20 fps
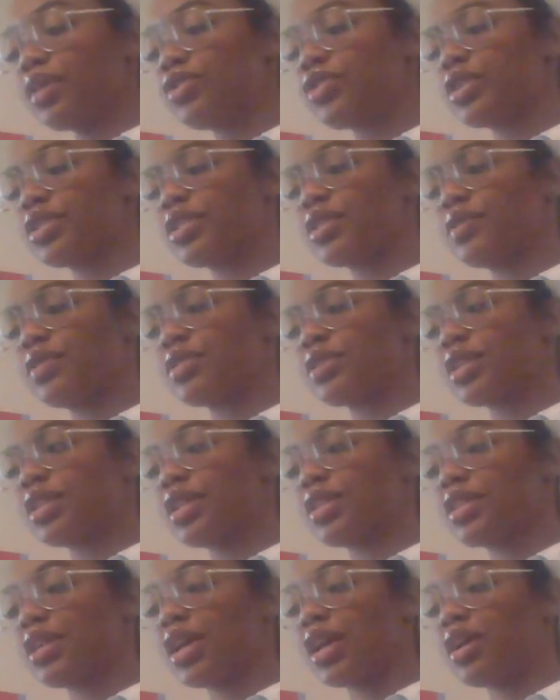to see if there's
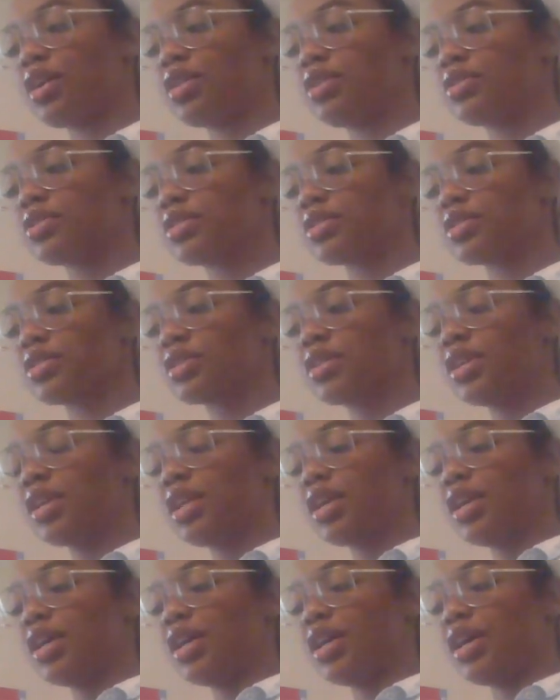anything else.
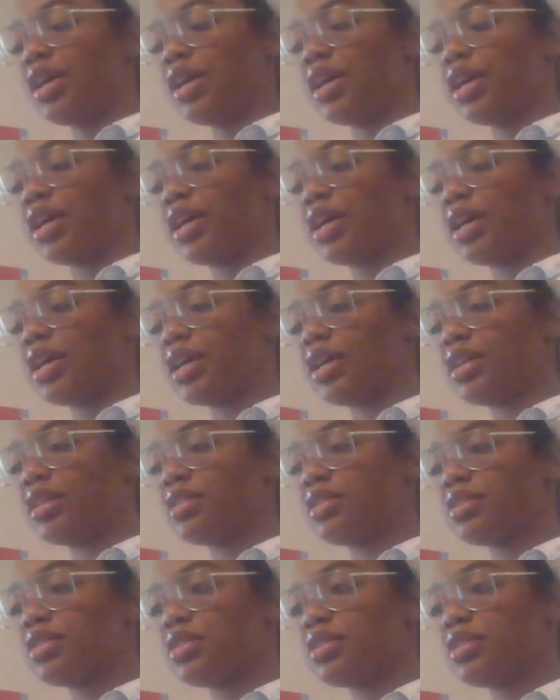And